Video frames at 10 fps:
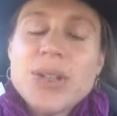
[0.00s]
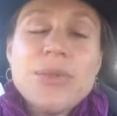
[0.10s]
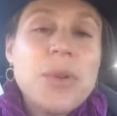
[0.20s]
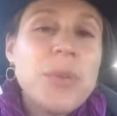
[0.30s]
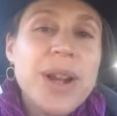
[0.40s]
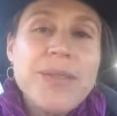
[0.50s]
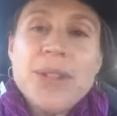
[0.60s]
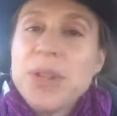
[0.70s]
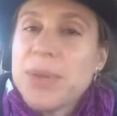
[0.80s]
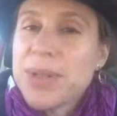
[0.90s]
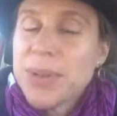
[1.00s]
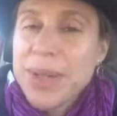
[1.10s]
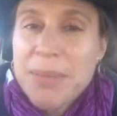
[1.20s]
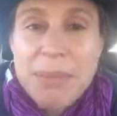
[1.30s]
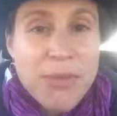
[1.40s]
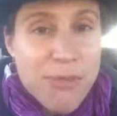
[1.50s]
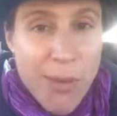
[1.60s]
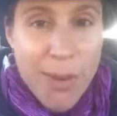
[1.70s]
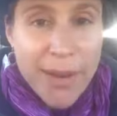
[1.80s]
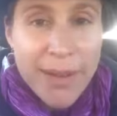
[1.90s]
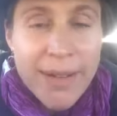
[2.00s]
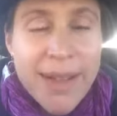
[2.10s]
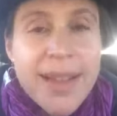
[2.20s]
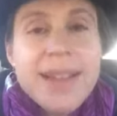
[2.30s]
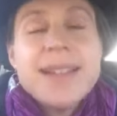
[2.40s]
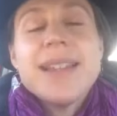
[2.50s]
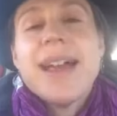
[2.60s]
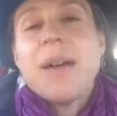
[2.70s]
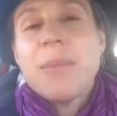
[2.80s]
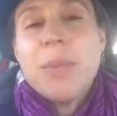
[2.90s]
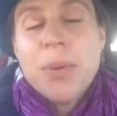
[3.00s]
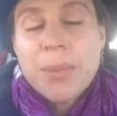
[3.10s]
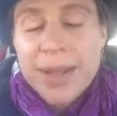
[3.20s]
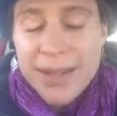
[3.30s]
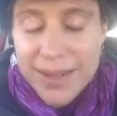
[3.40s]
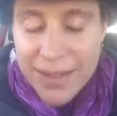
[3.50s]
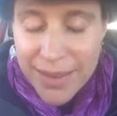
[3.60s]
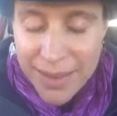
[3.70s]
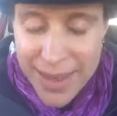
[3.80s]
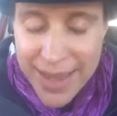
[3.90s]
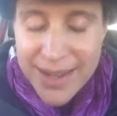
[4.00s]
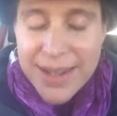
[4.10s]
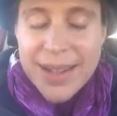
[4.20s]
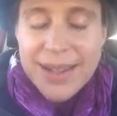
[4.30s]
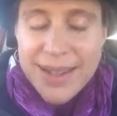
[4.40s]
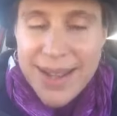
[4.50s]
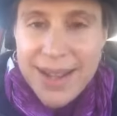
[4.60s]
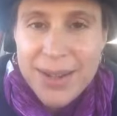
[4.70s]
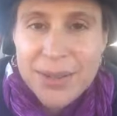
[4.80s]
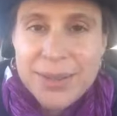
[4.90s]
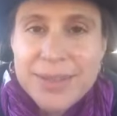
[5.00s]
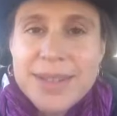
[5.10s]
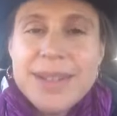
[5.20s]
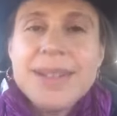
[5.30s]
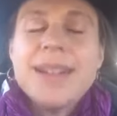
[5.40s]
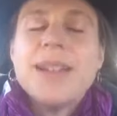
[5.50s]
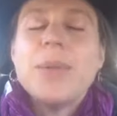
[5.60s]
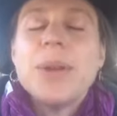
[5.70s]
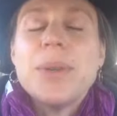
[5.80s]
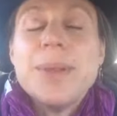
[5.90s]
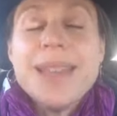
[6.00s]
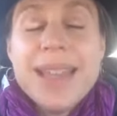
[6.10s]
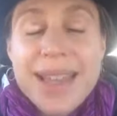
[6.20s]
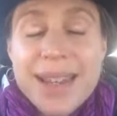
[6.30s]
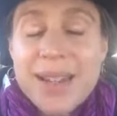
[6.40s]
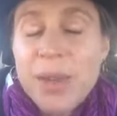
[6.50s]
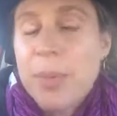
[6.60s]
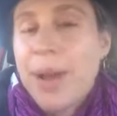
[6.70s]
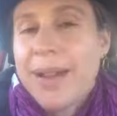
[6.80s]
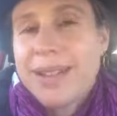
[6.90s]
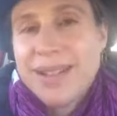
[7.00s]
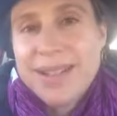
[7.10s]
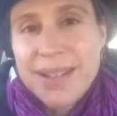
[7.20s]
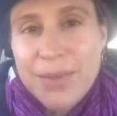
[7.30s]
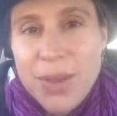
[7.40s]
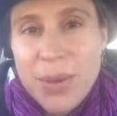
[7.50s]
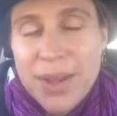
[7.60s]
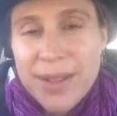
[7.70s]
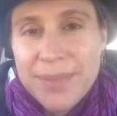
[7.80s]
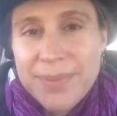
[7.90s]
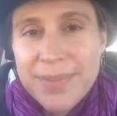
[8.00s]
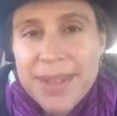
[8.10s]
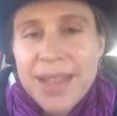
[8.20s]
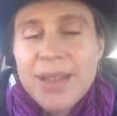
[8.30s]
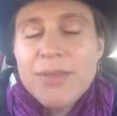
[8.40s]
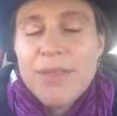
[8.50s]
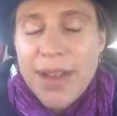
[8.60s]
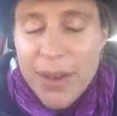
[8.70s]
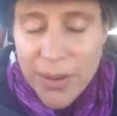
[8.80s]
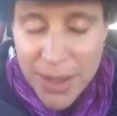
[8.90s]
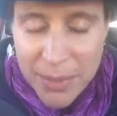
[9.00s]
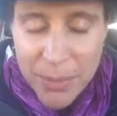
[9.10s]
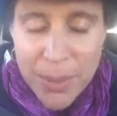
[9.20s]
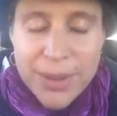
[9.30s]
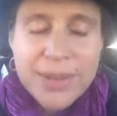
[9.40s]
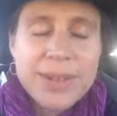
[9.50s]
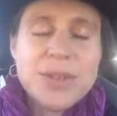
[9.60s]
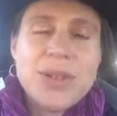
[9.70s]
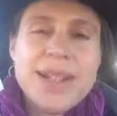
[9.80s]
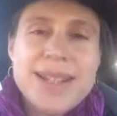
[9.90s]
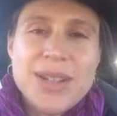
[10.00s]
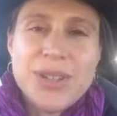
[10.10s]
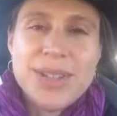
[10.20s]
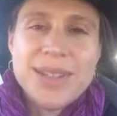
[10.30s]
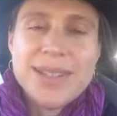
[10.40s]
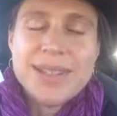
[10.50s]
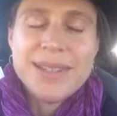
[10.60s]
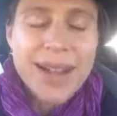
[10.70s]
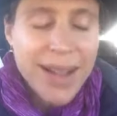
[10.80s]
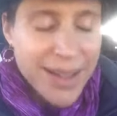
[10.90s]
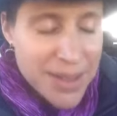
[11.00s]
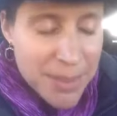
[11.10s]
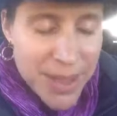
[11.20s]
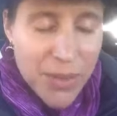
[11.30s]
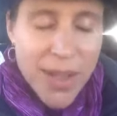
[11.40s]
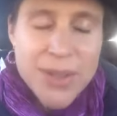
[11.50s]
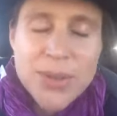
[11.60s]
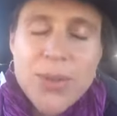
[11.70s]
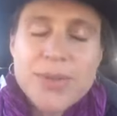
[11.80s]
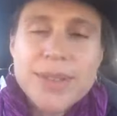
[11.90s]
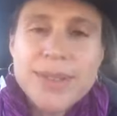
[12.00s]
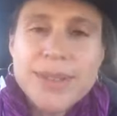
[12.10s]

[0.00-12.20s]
from whatever you were doing before to that moment then and now, where you begin the practice of yoga. Very important, the transitions, not to be glossed over.